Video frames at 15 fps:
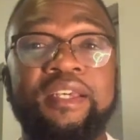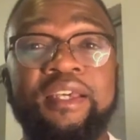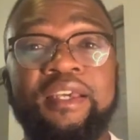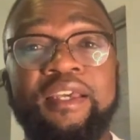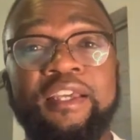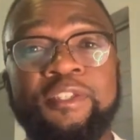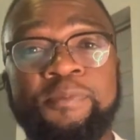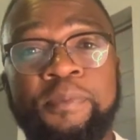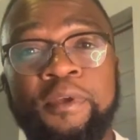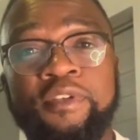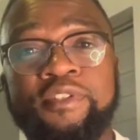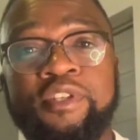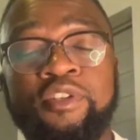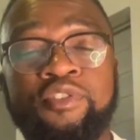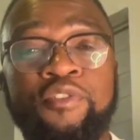
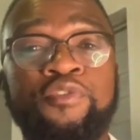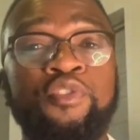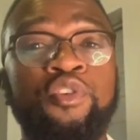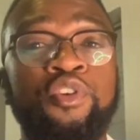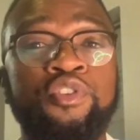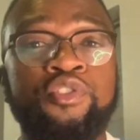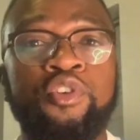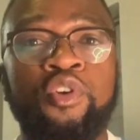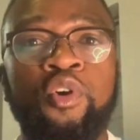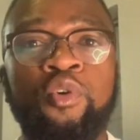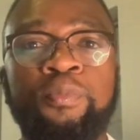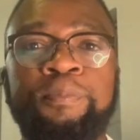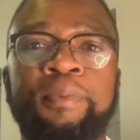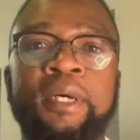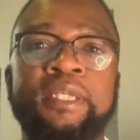experience. That was a few years ago,
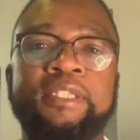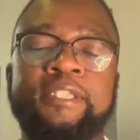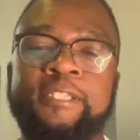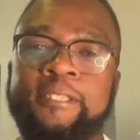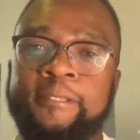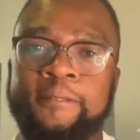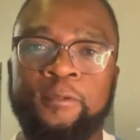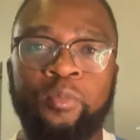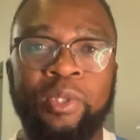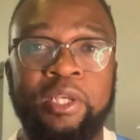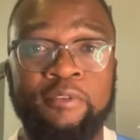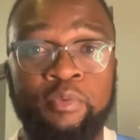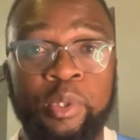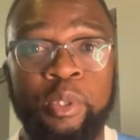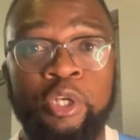but we
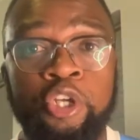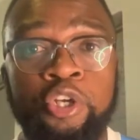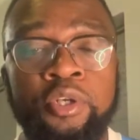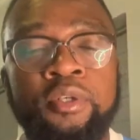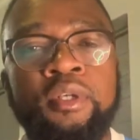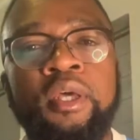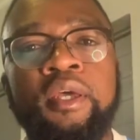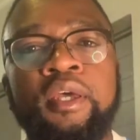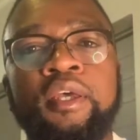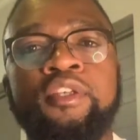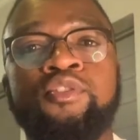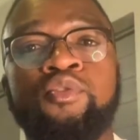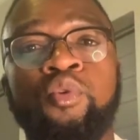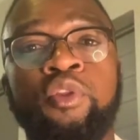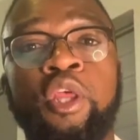live and we learn.
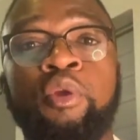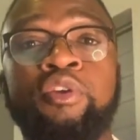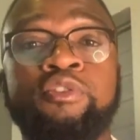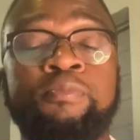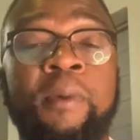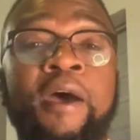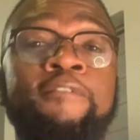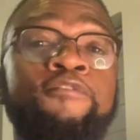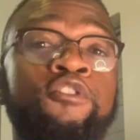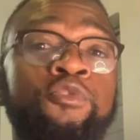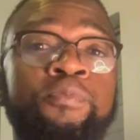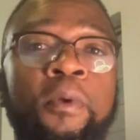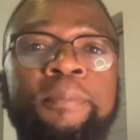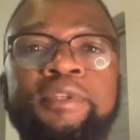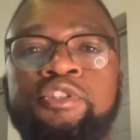So that was my first
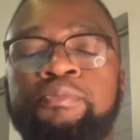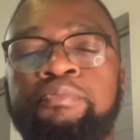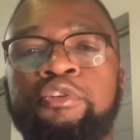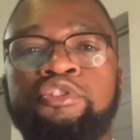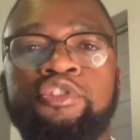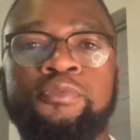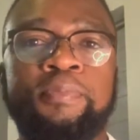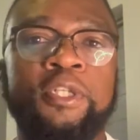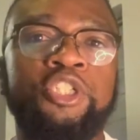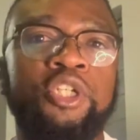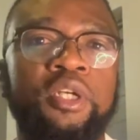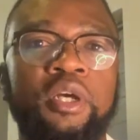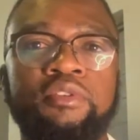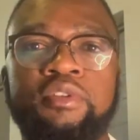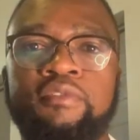property purchase. But
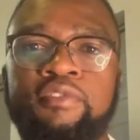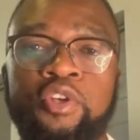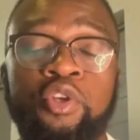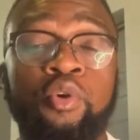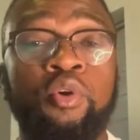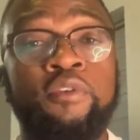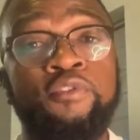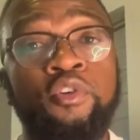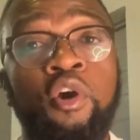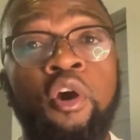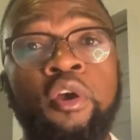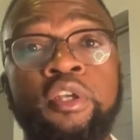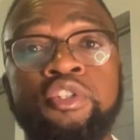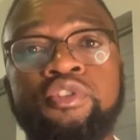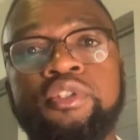check out the video if you
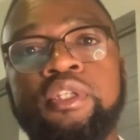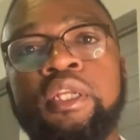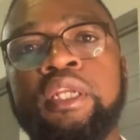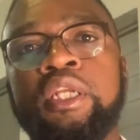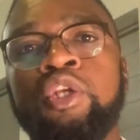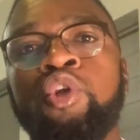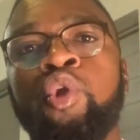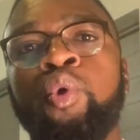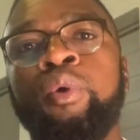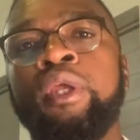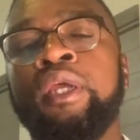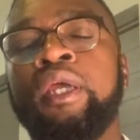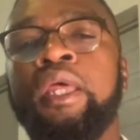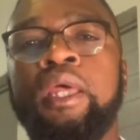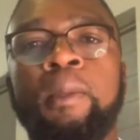are interested in
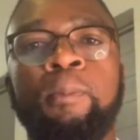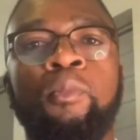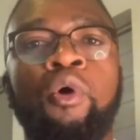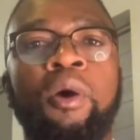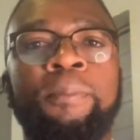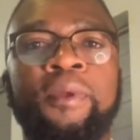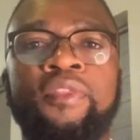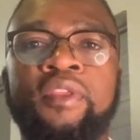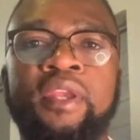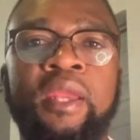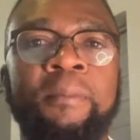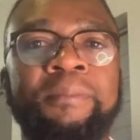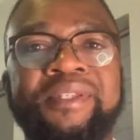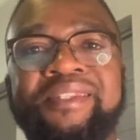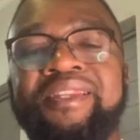knowing more about the
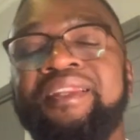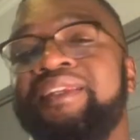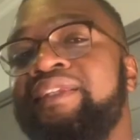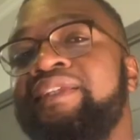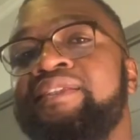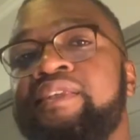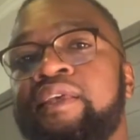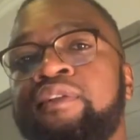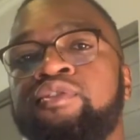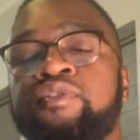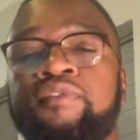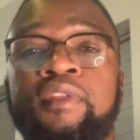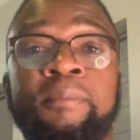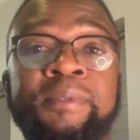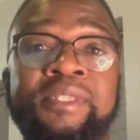numbers and the details
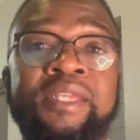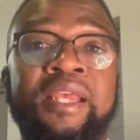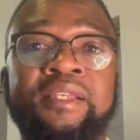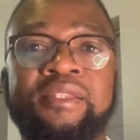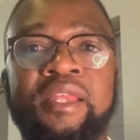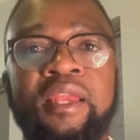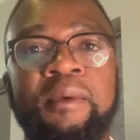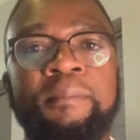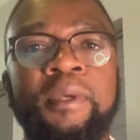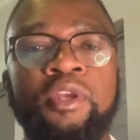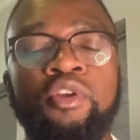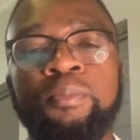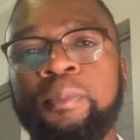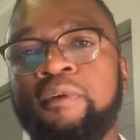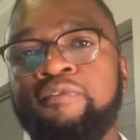of the mistakes that I made
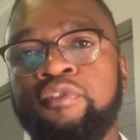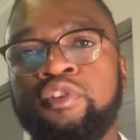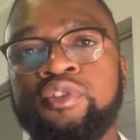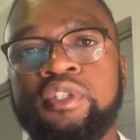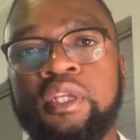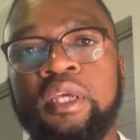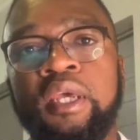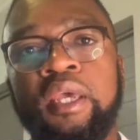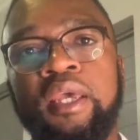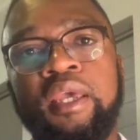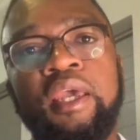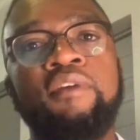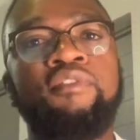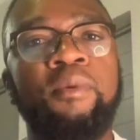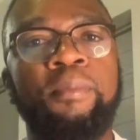on my first
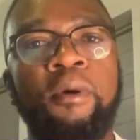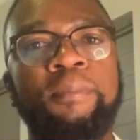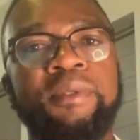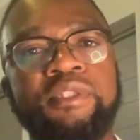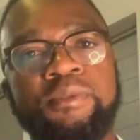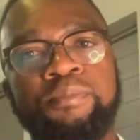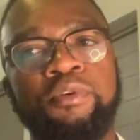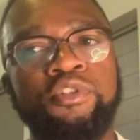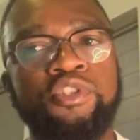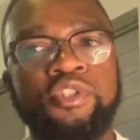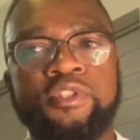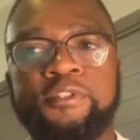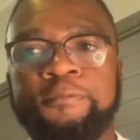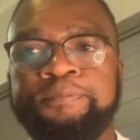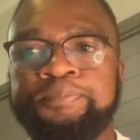ever property purchase.